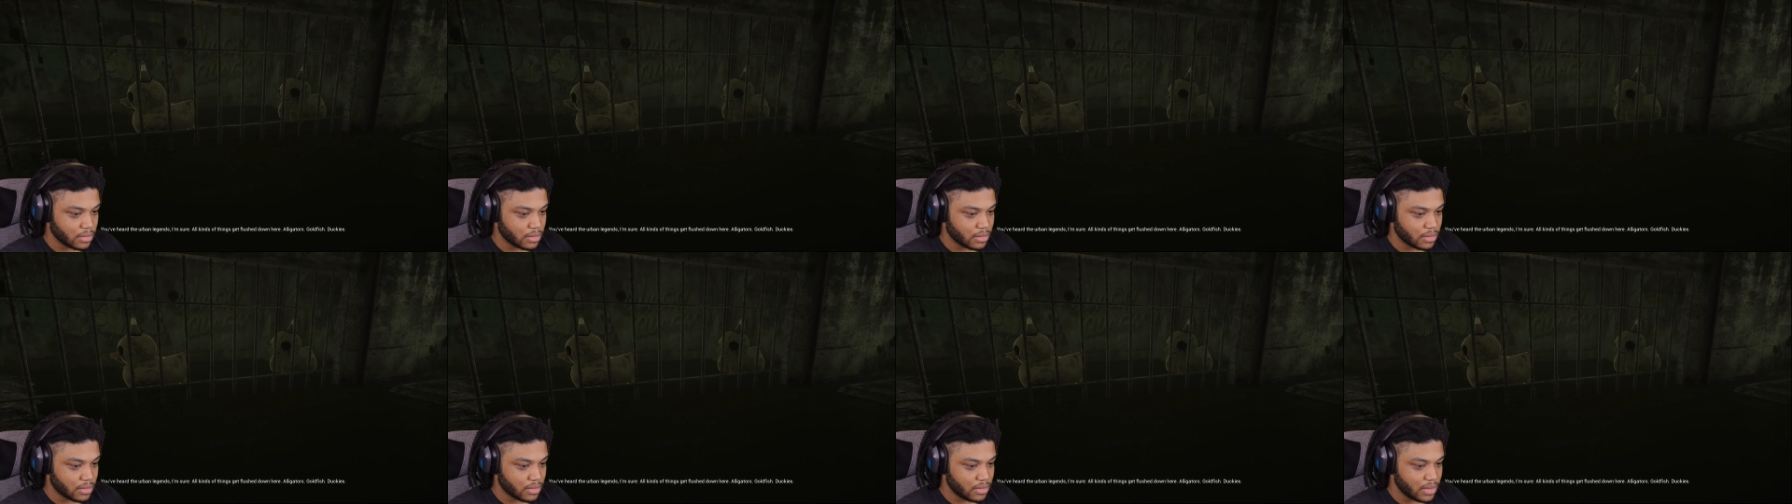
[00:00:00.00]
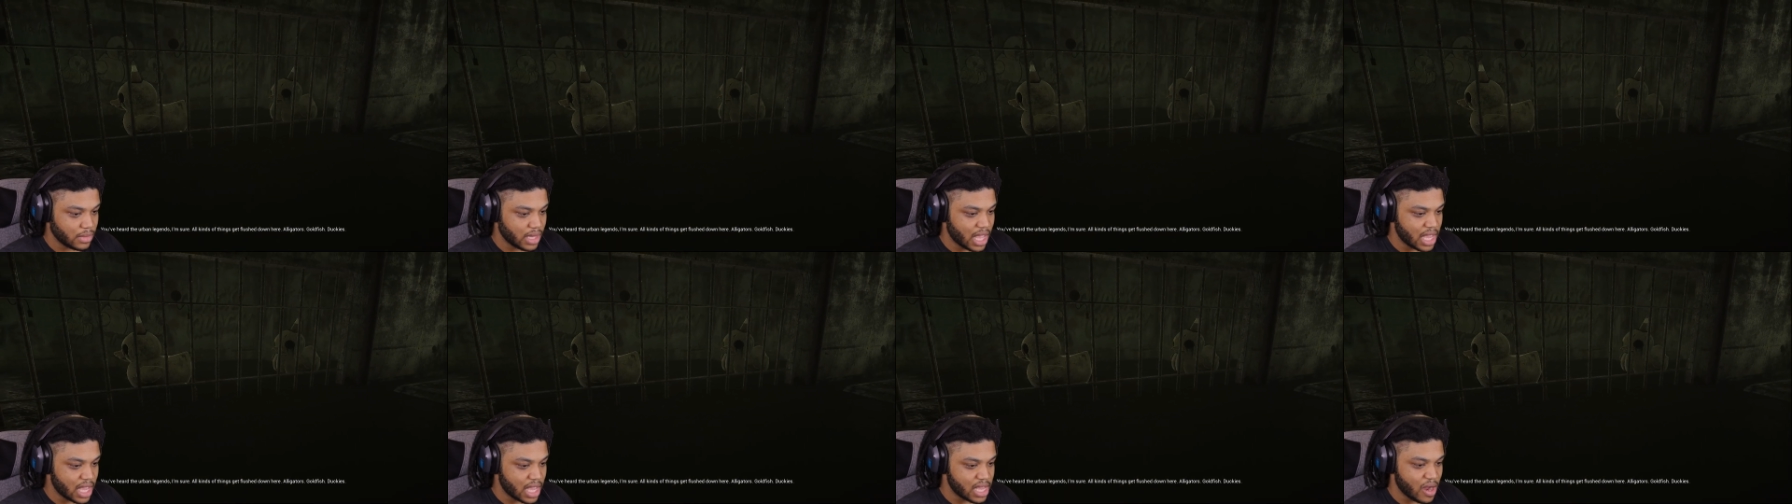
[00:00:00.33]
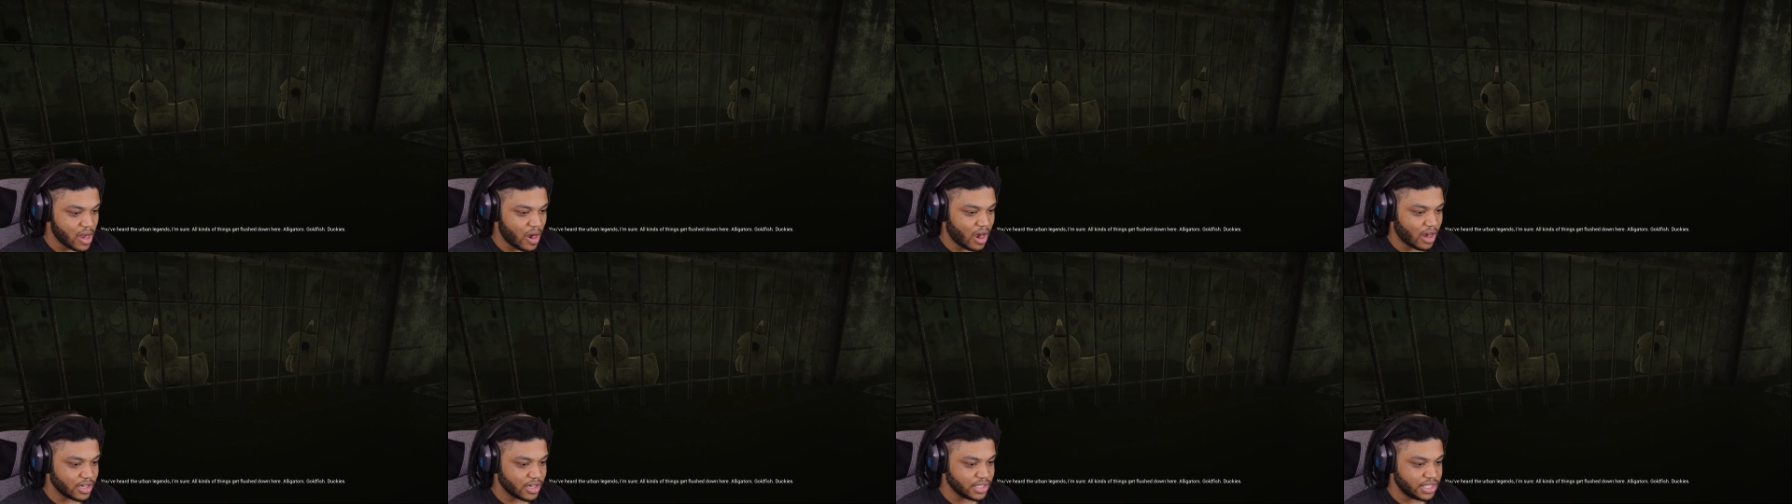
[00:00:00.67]
Alligators, they
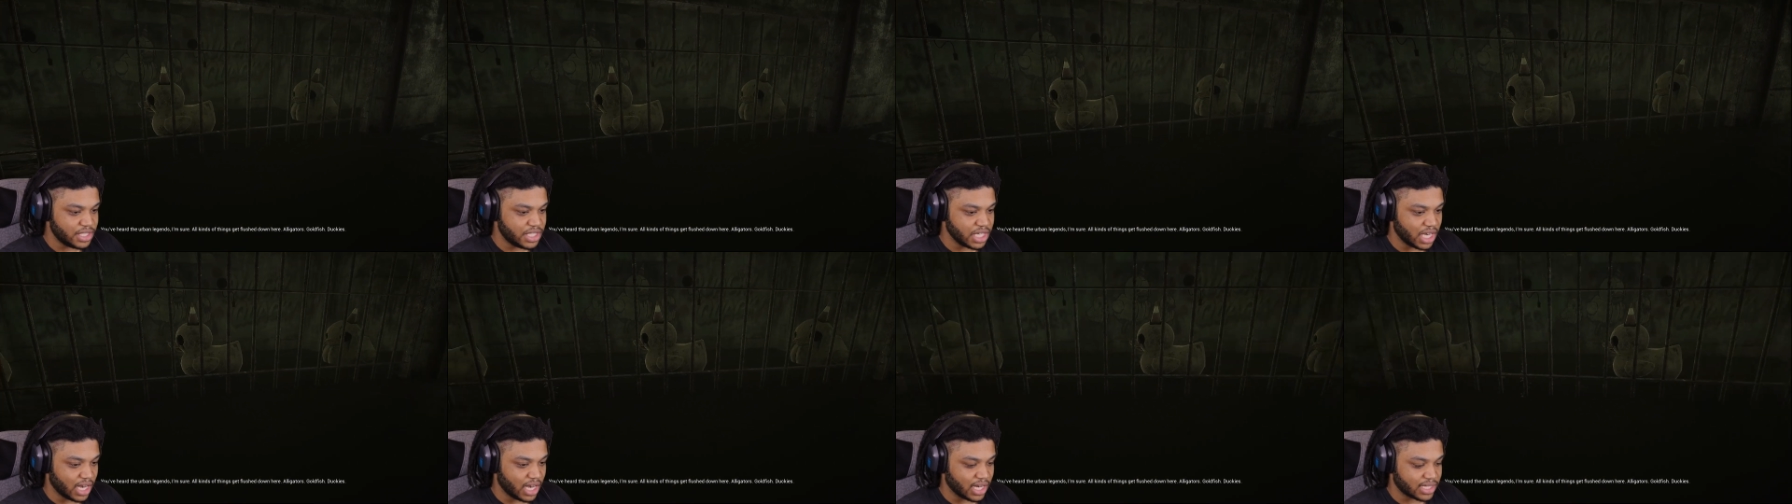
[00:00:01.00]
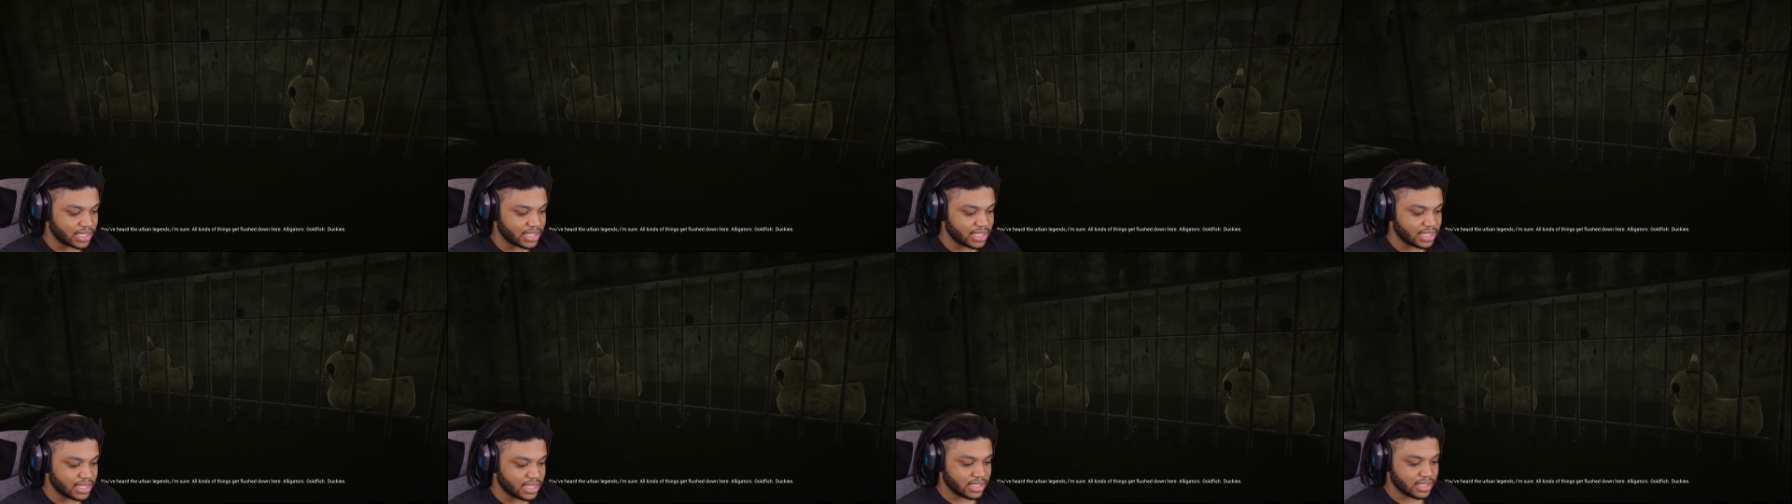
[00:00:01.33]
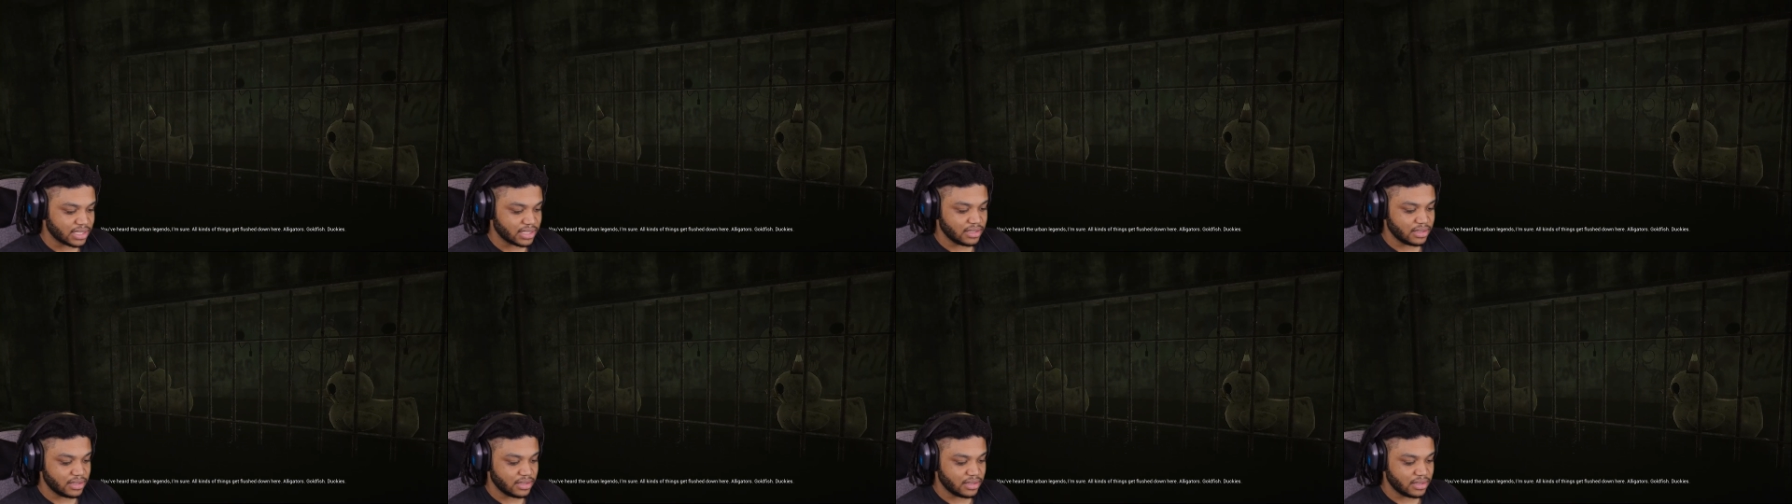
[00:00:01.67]
are ducks.
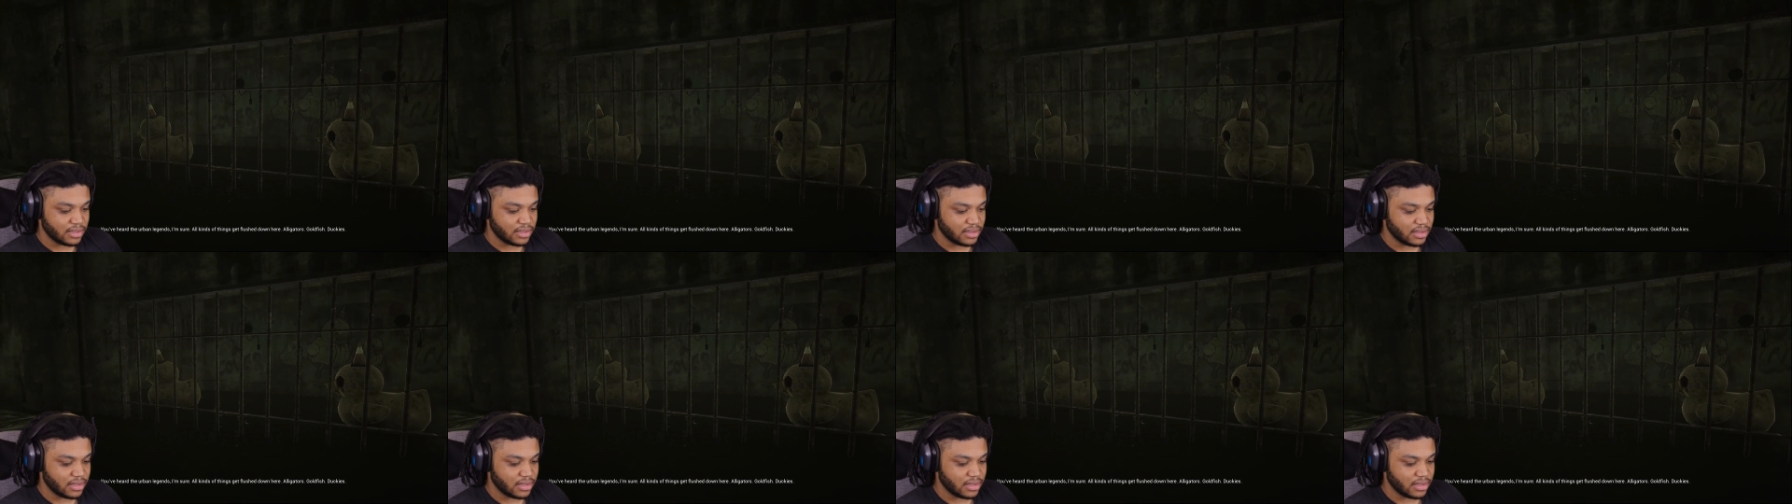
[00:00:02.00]
goldfish,